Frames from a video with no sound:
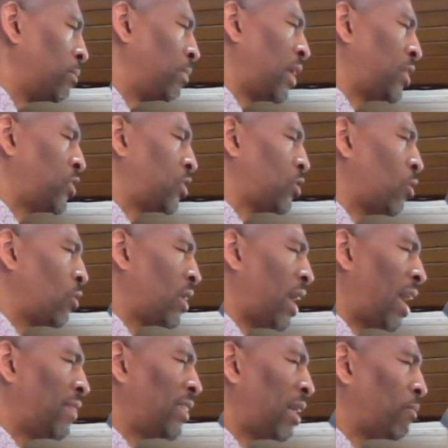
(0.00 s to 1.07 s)
Bless us, oh
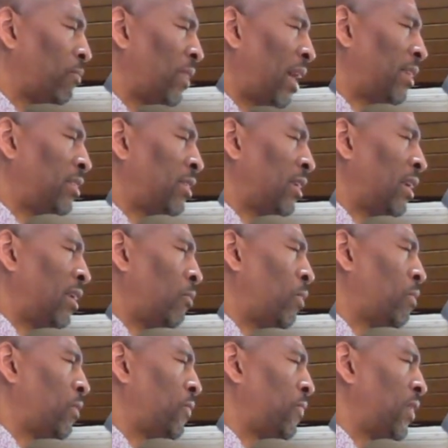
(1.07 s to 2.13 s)
God, that, that uh,
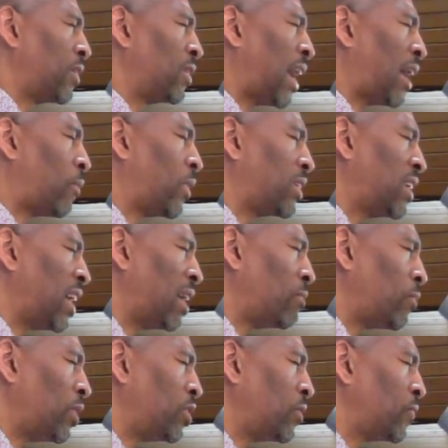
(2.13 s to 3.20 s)
we would feel like we
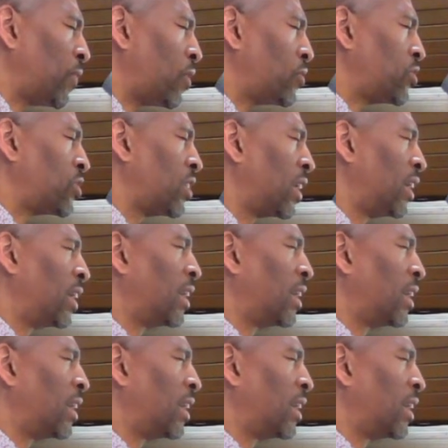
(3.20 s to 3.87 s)
did when you first